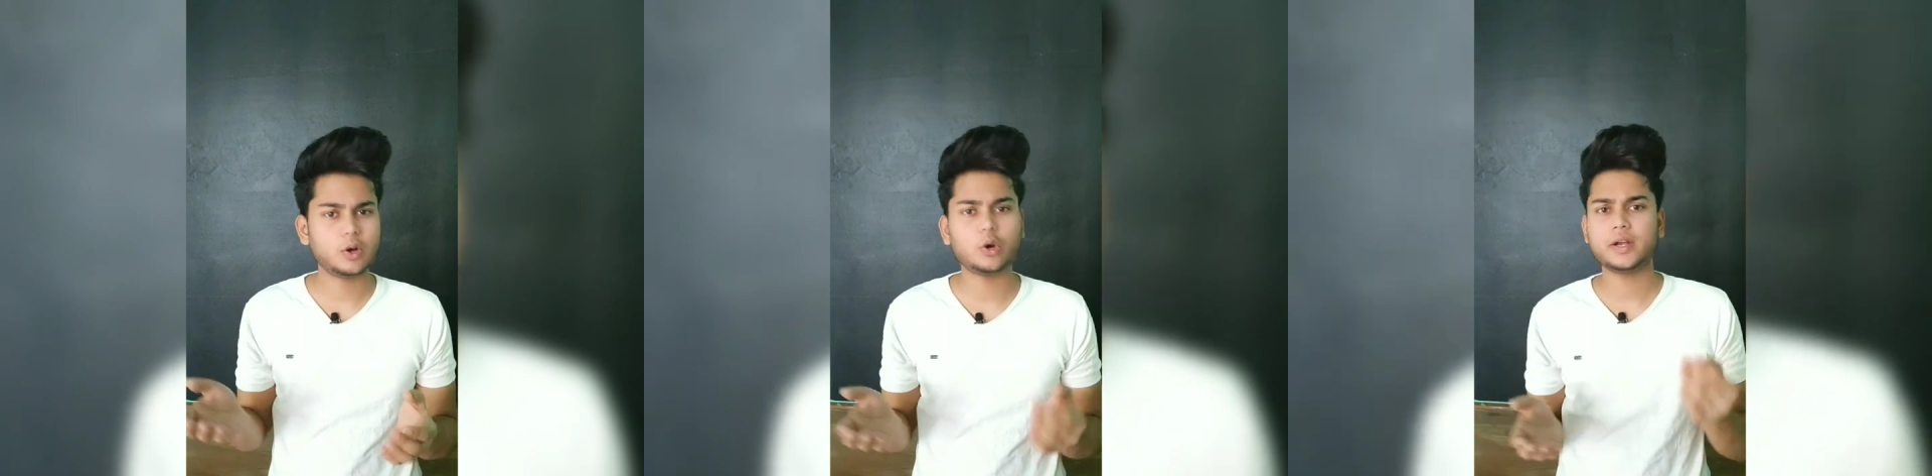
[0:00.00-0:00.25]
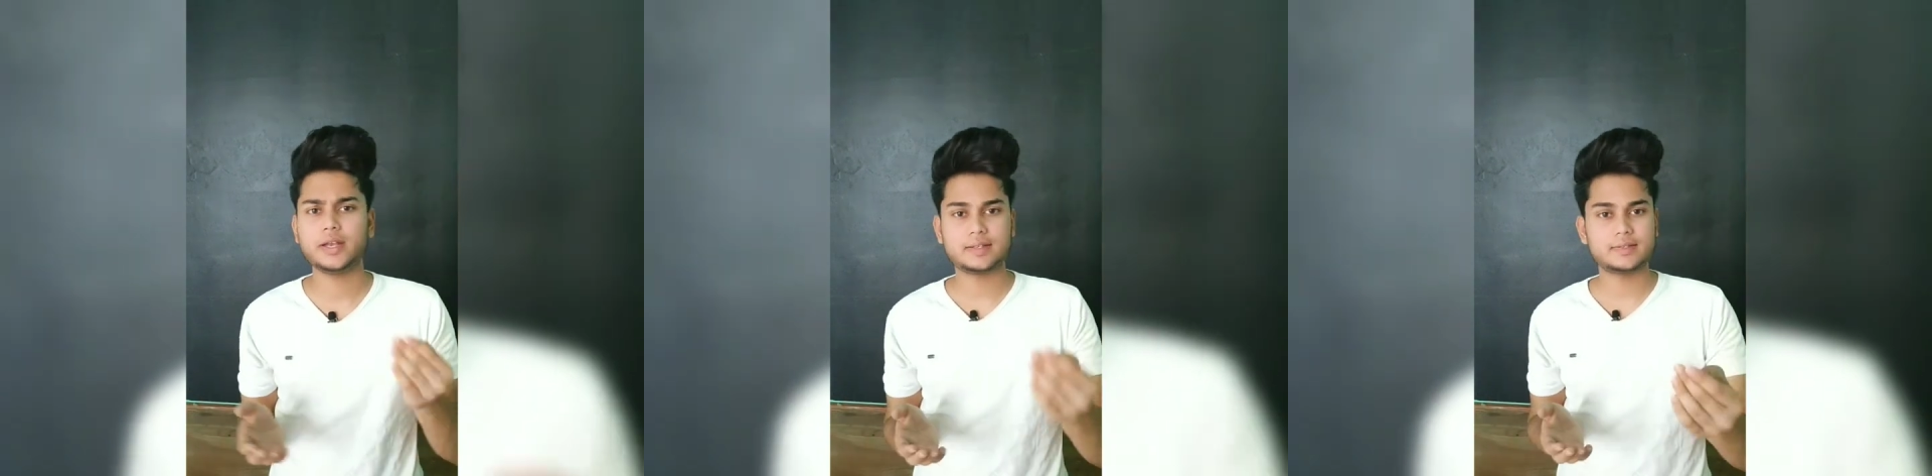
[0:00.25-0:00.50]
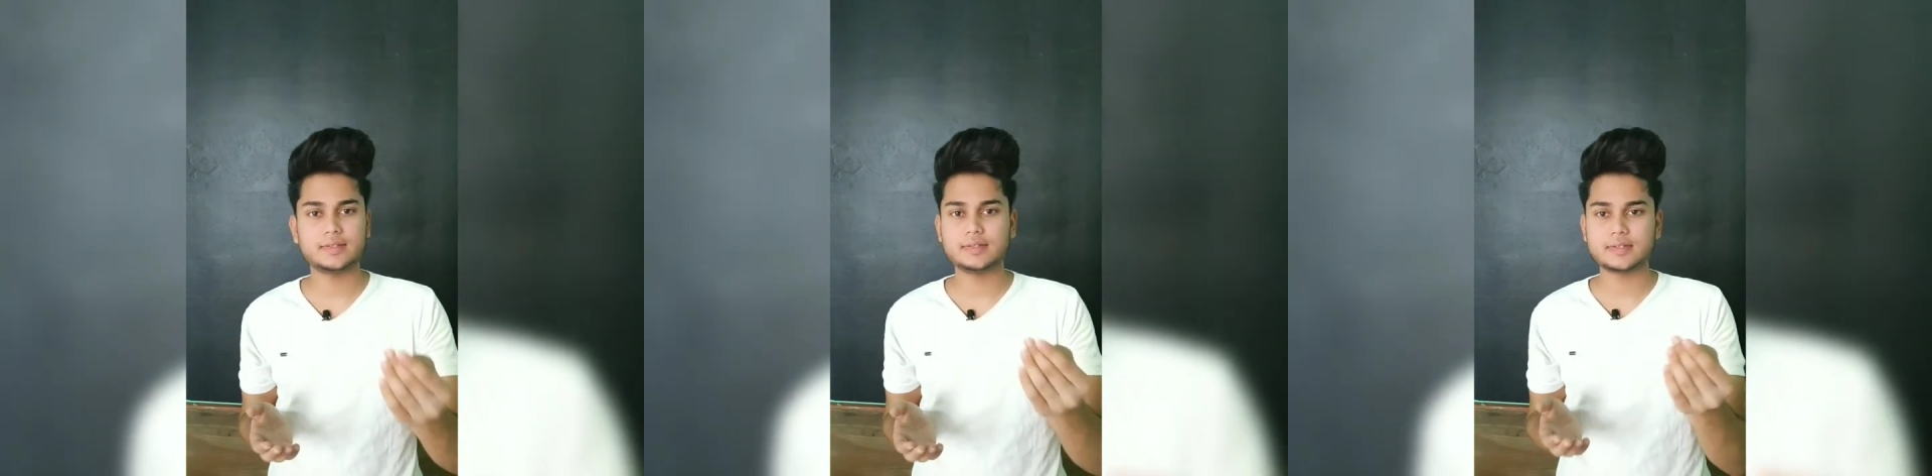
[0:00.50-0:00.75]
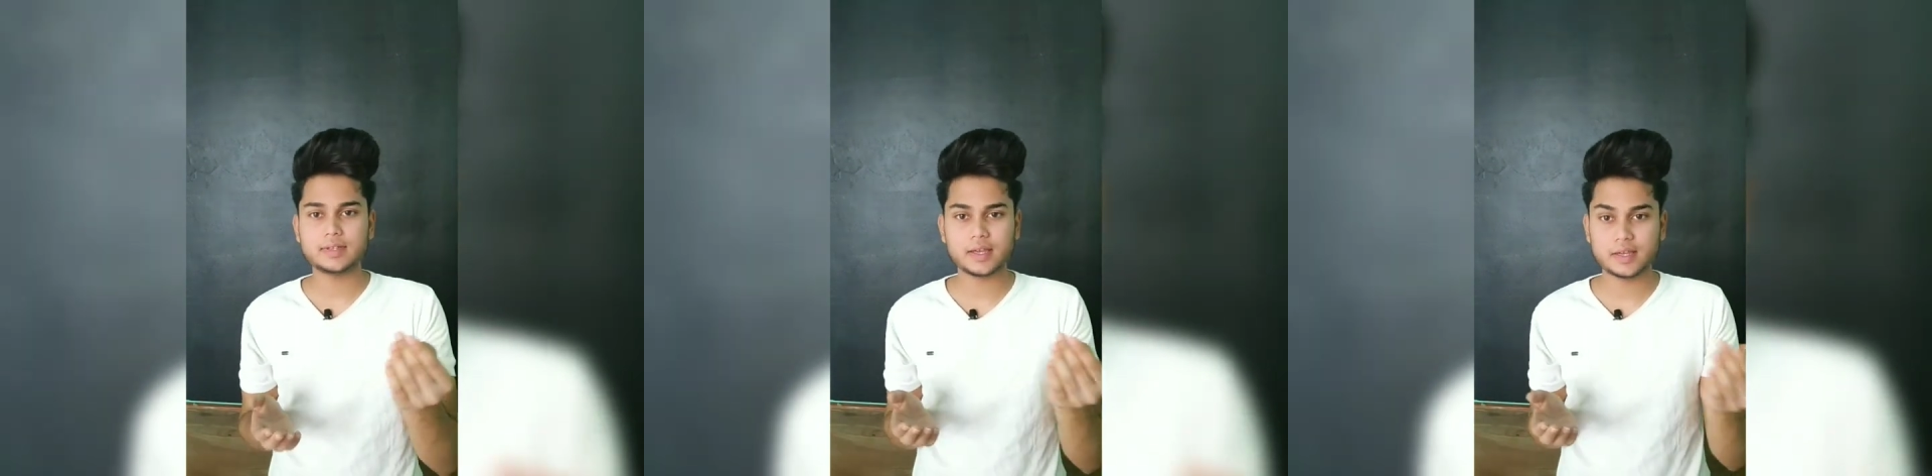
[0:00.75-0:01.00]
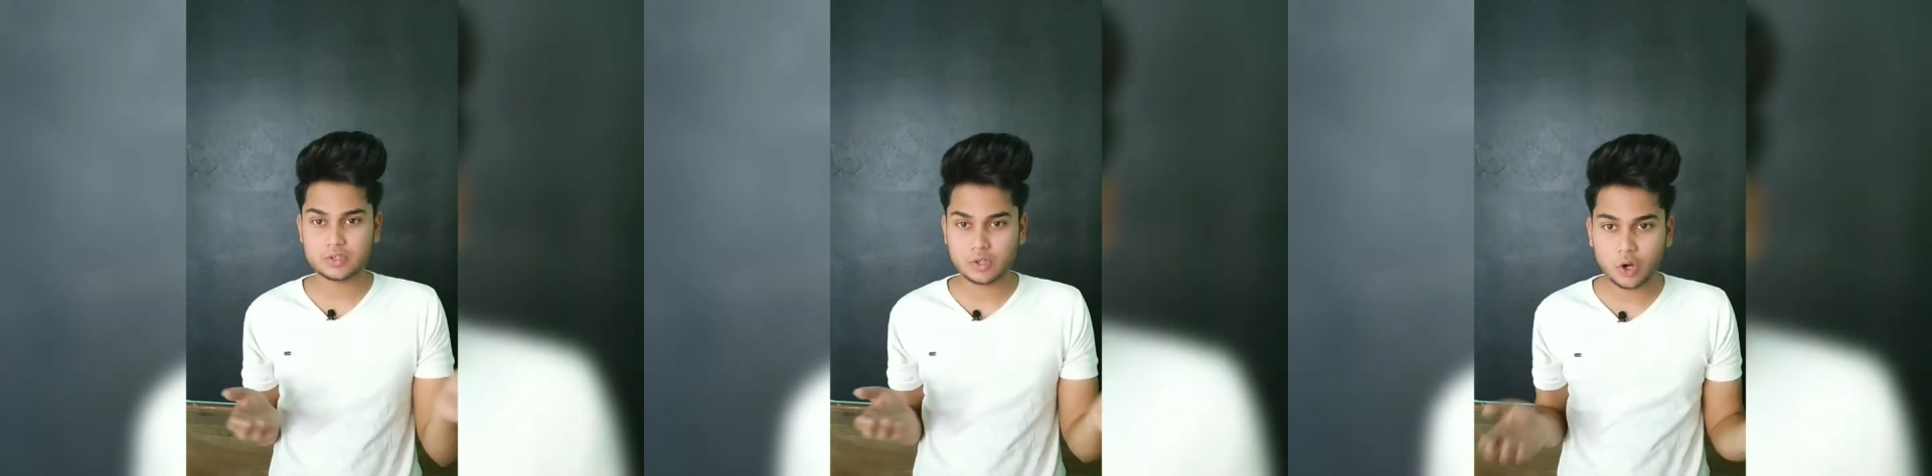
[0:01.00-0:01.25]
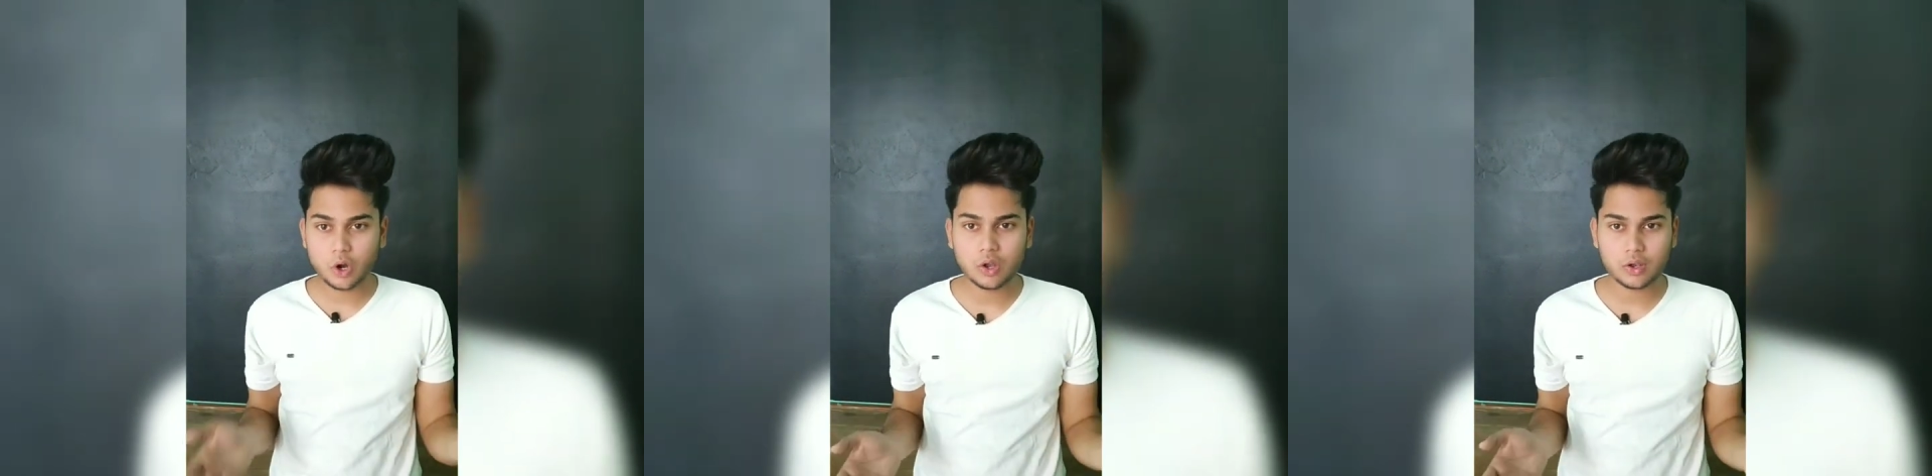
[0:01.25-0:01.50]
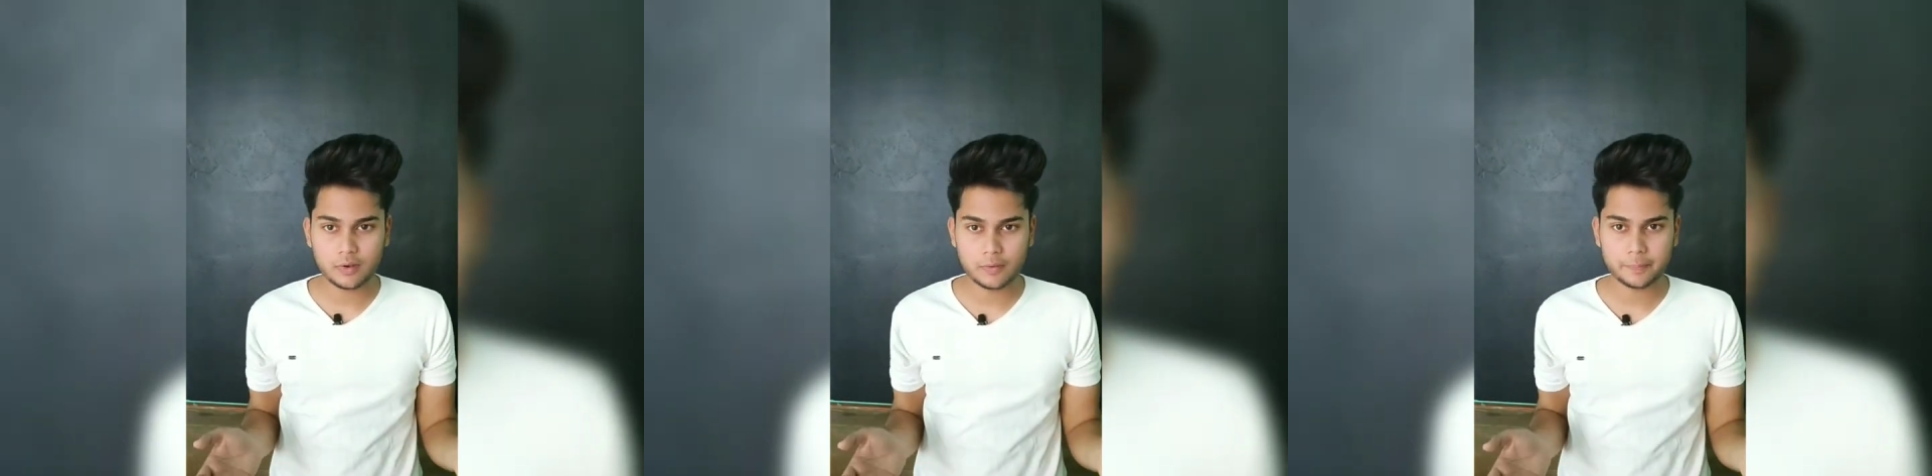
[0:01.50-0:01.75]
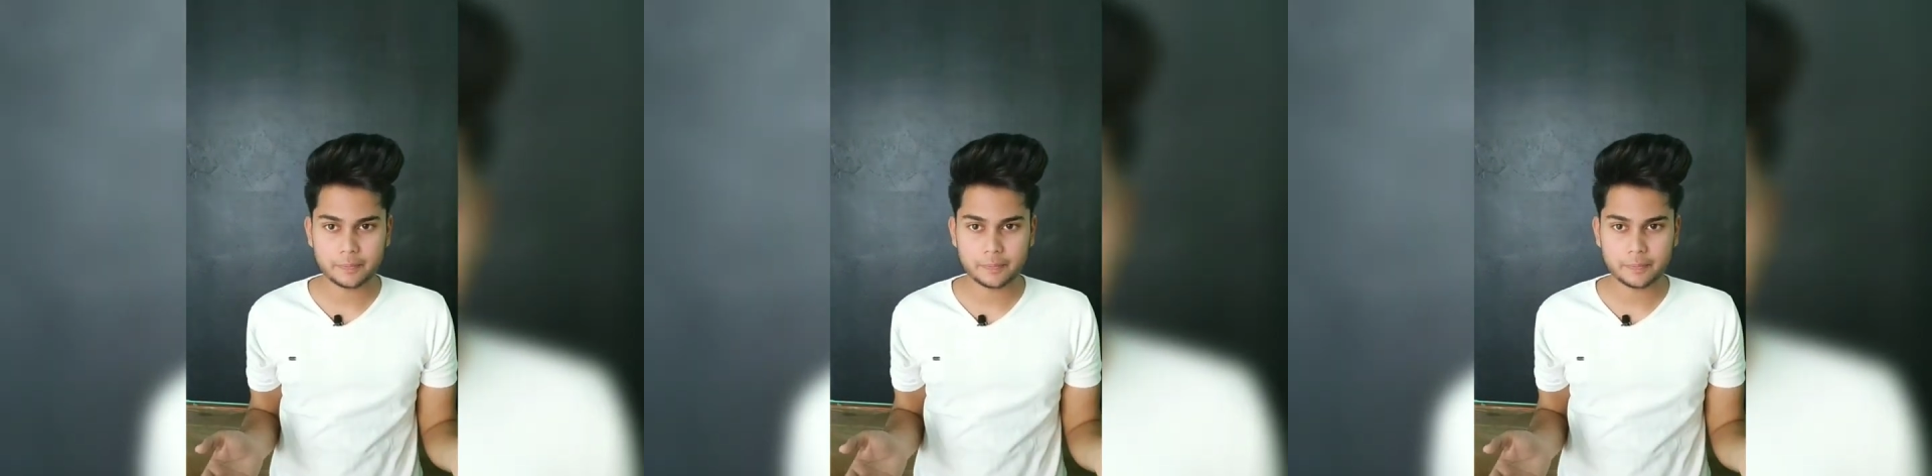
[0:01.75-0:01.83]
or existing at all.